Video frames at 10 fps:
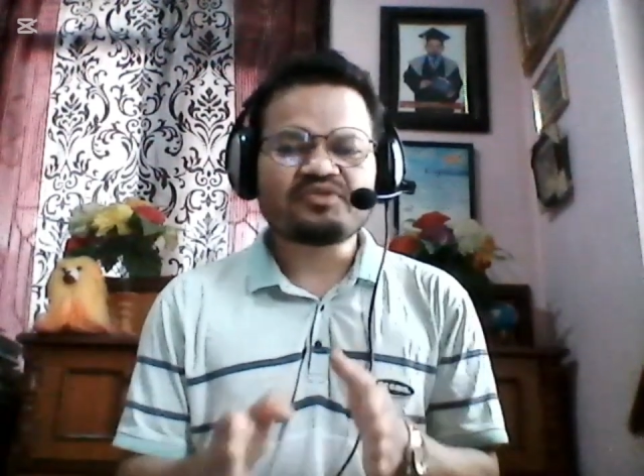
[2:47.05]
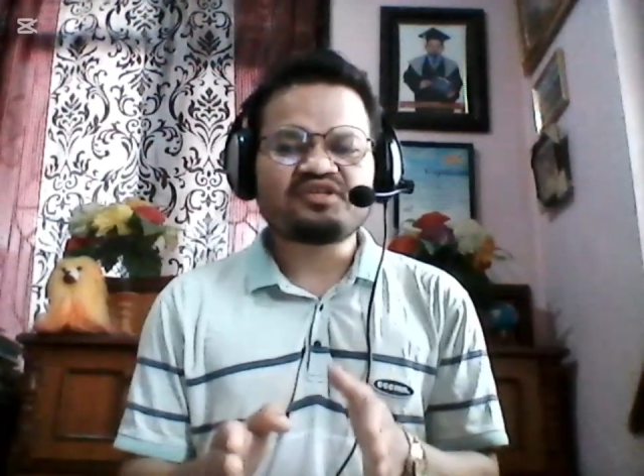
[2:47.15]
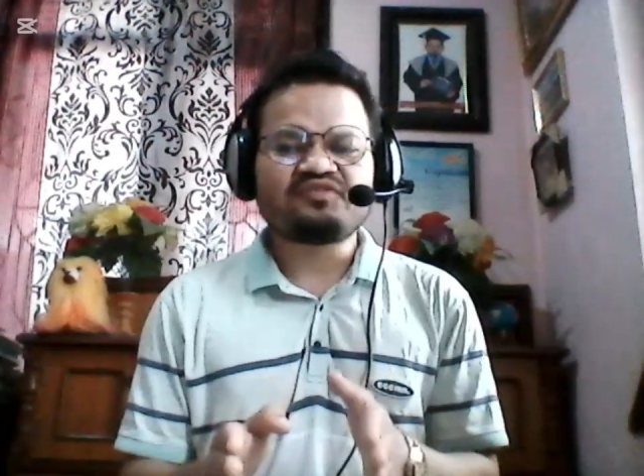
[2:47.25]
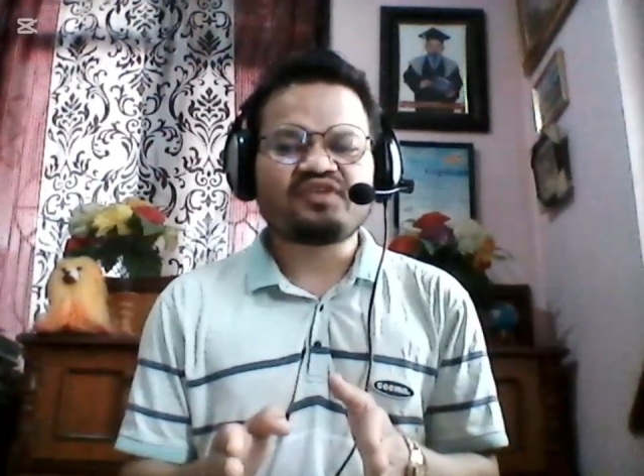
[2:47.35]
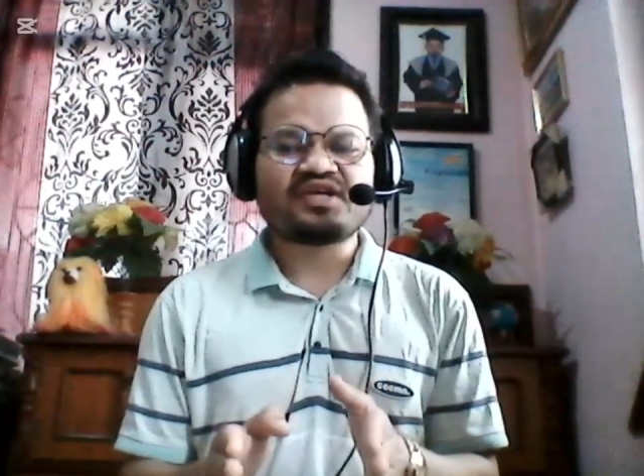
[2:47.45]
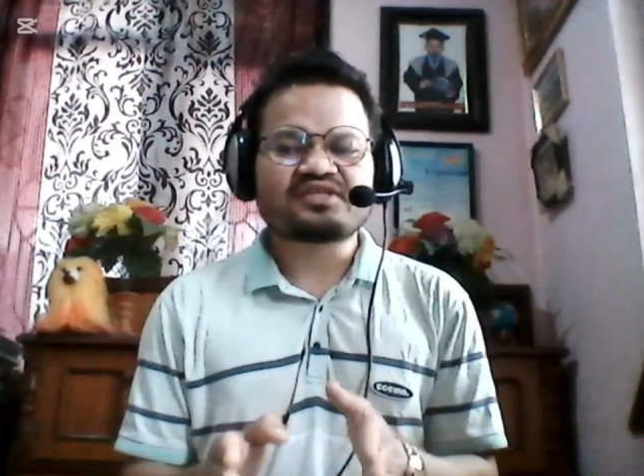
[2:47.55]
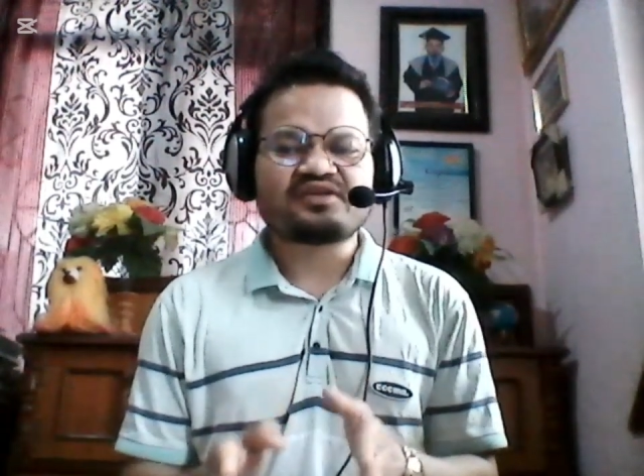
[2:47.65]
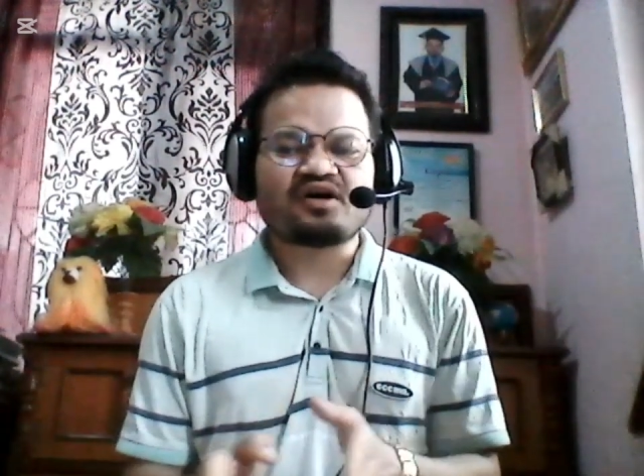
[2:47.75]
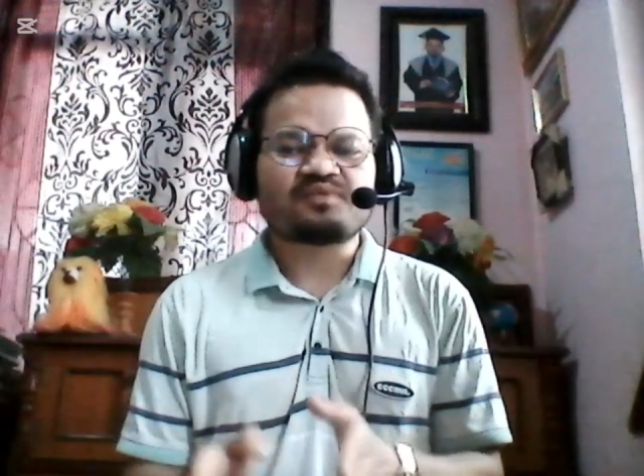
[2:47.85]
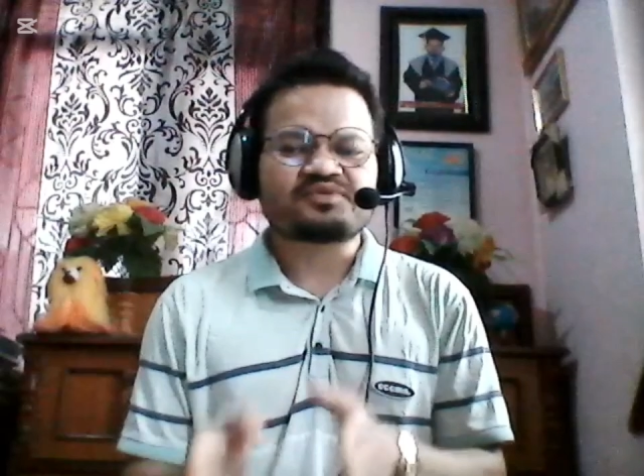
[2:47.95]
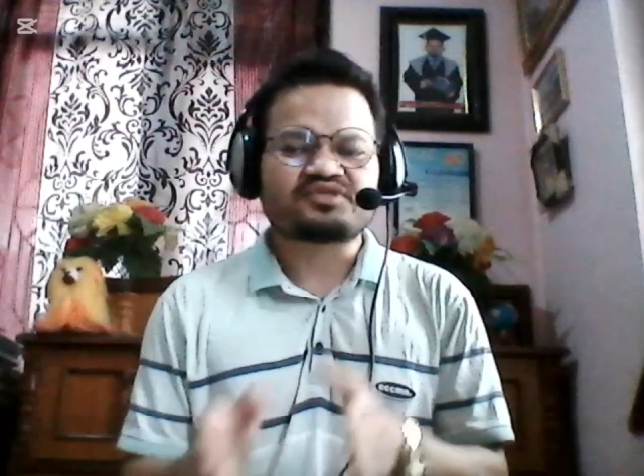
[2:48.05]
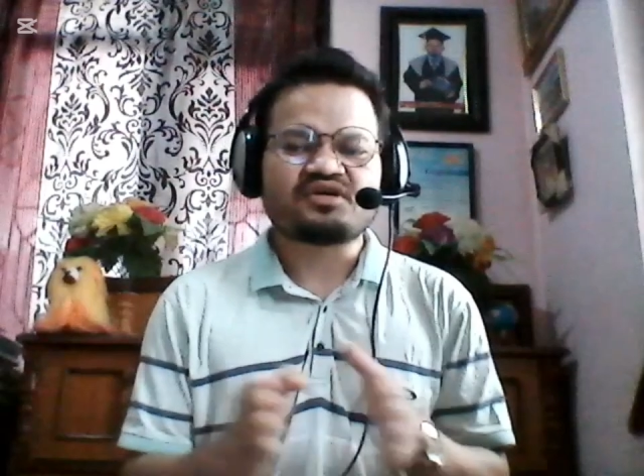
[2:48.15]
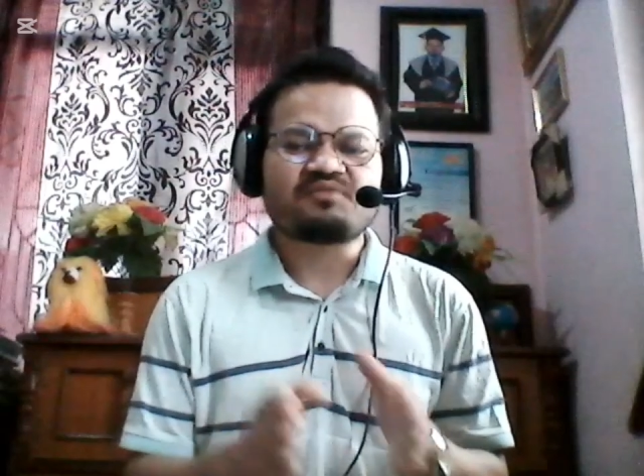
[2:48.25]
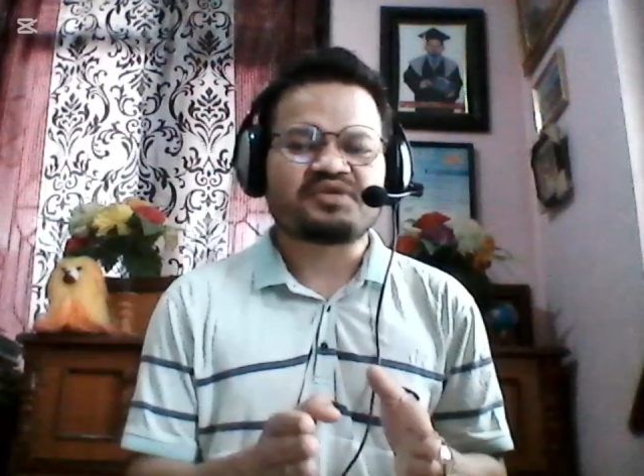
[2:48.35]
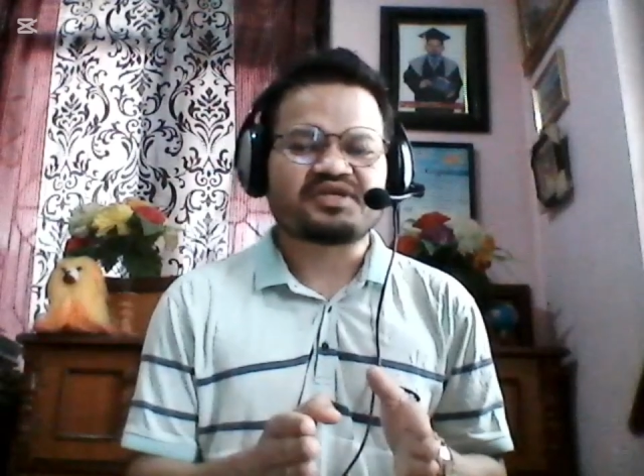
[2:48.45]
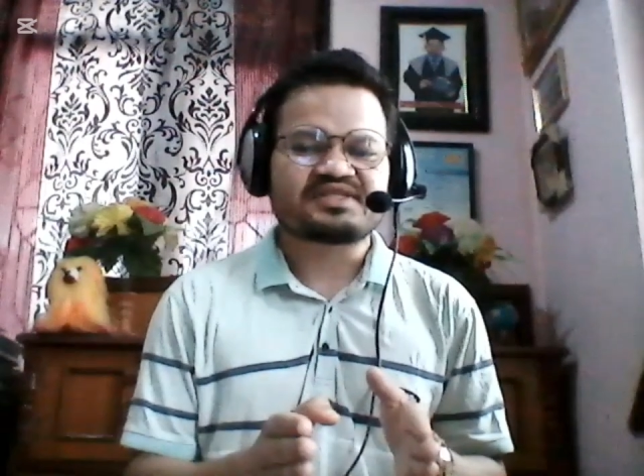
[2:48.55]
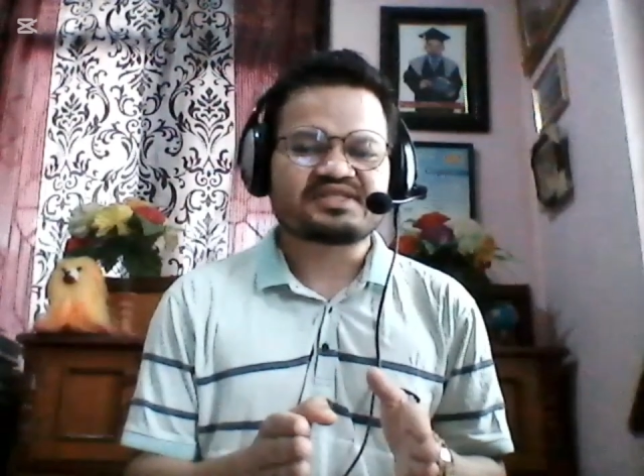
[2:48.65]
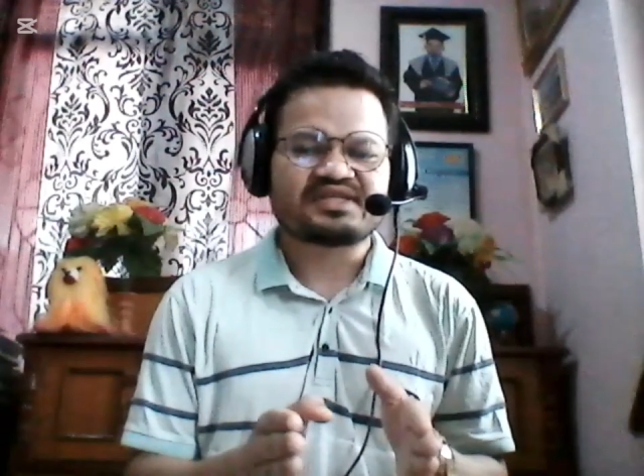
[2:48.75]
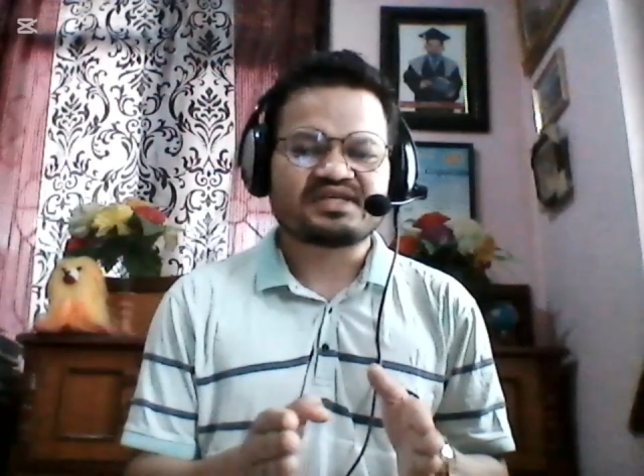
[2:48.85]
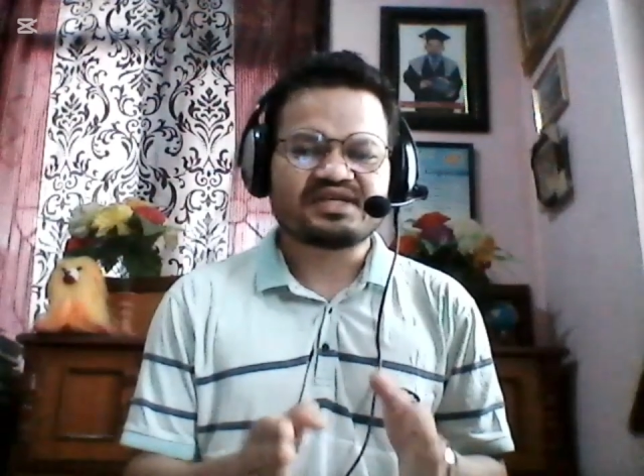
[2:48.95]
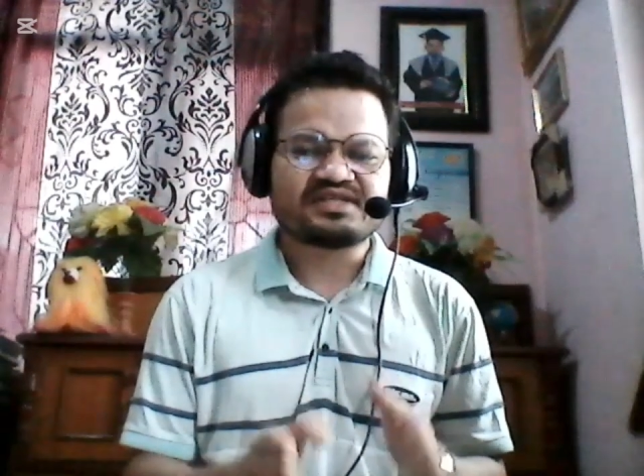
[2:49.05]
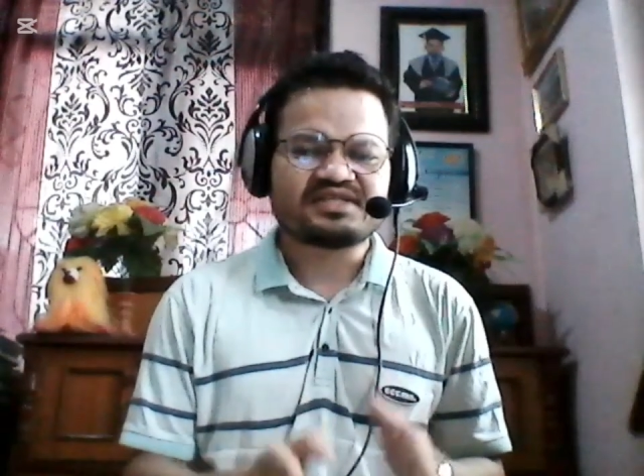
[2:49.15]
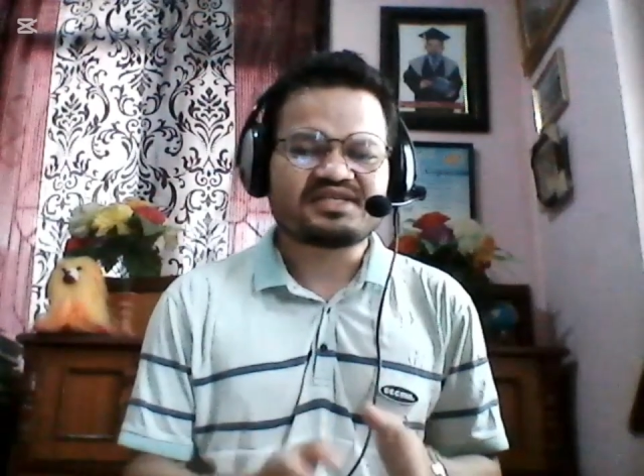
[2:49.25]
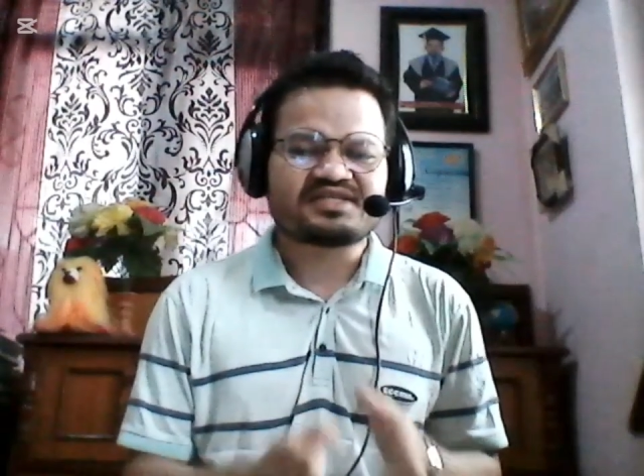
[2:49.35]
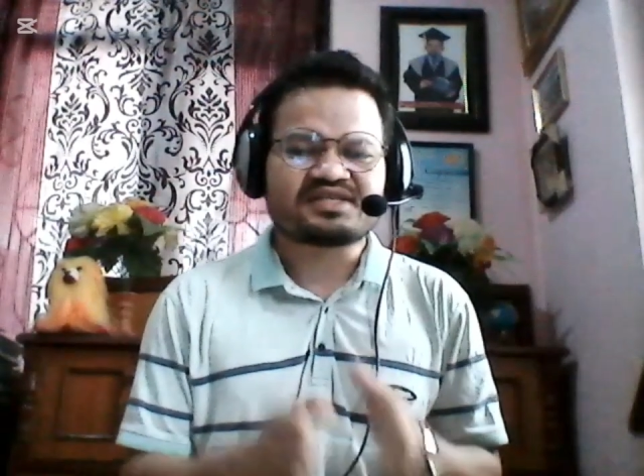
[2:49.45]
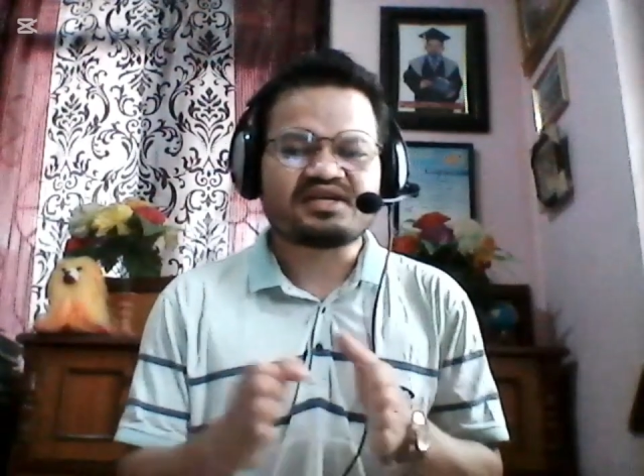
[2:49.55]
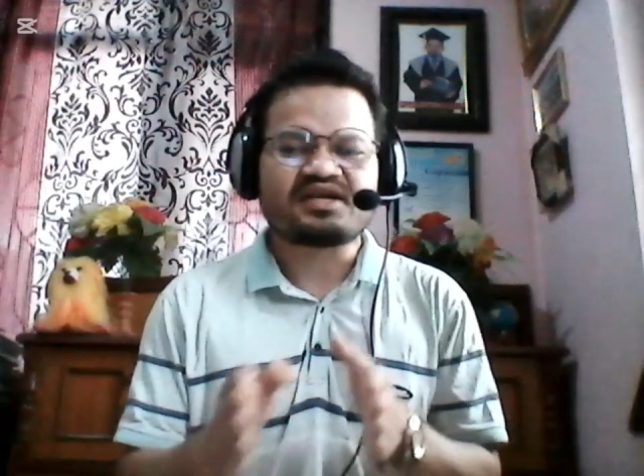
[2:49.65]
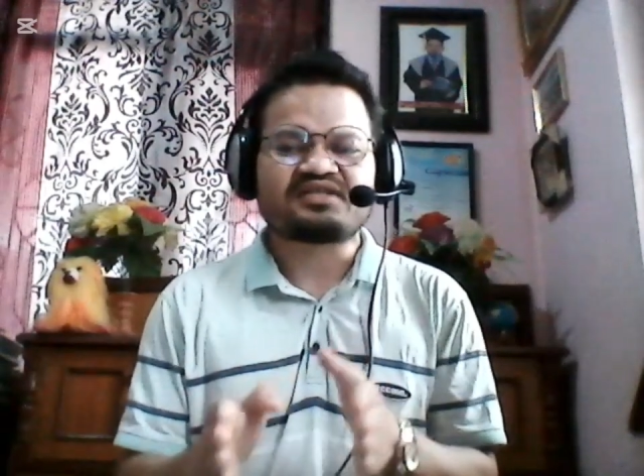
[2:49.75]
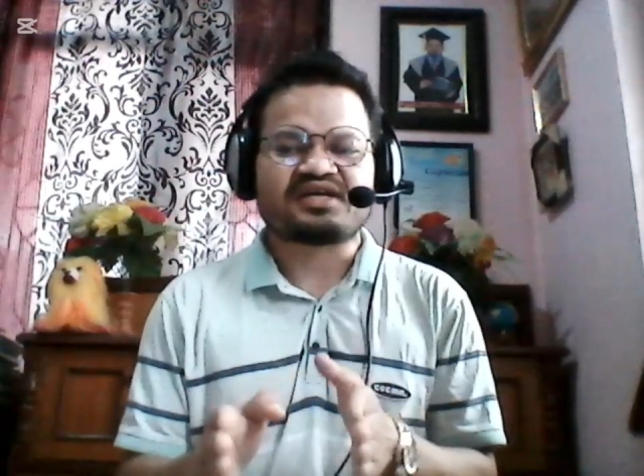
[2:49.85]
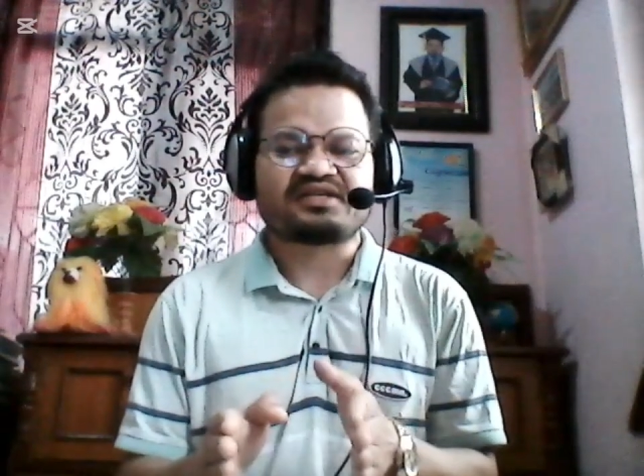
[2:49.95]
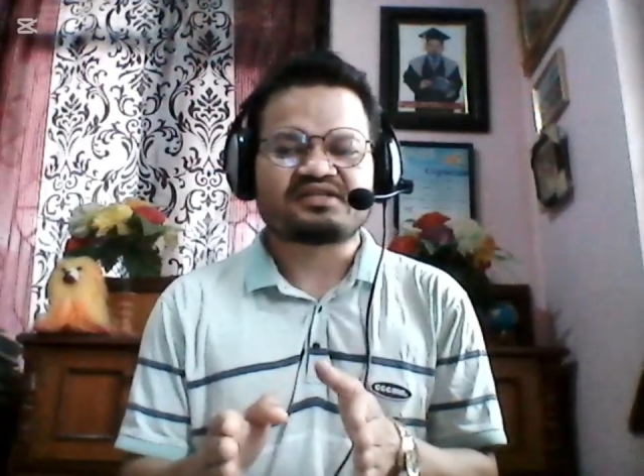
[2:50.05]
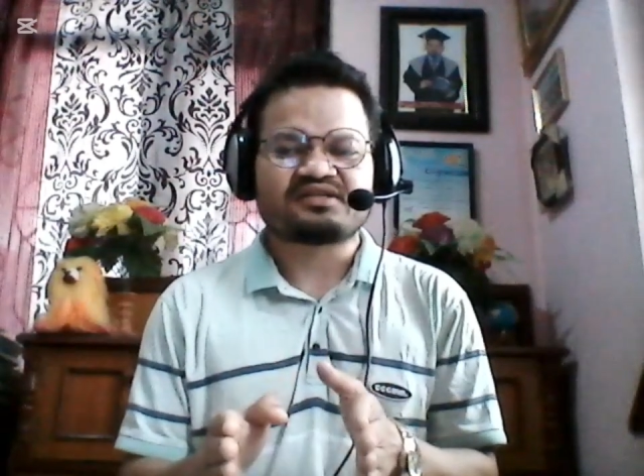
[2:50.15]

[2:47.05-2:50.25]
definition of sea breeze, it is clear that